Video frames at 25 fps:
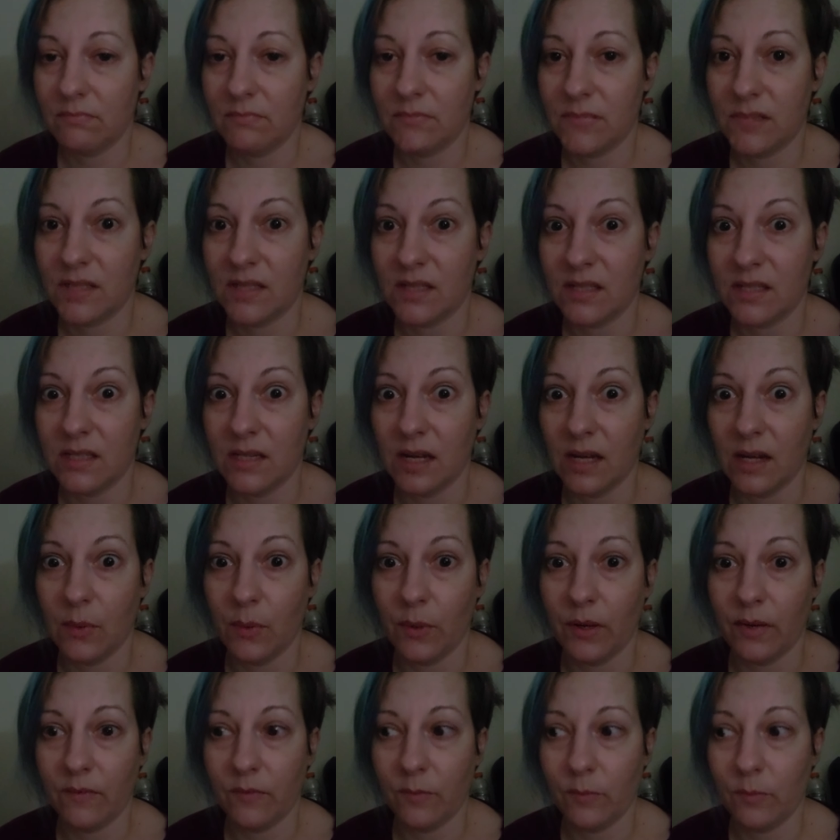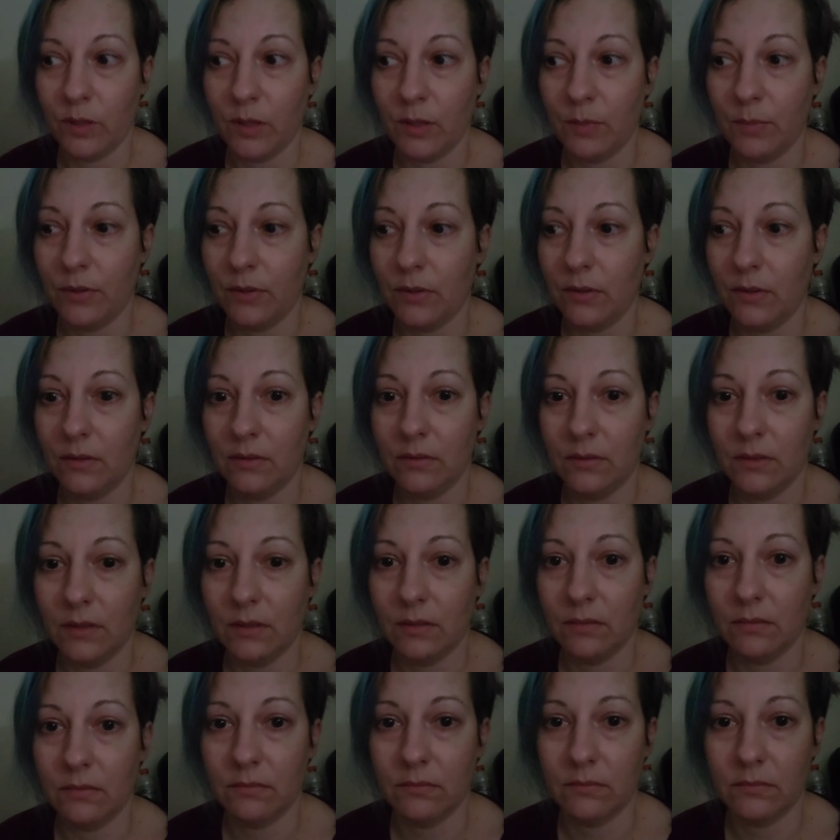stay away from people,
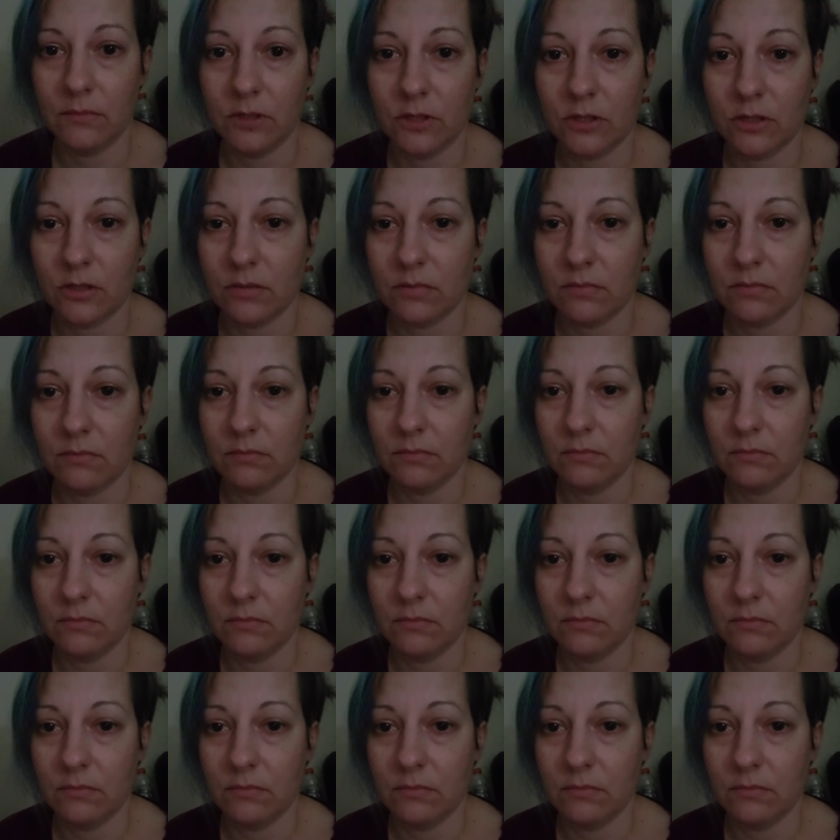and just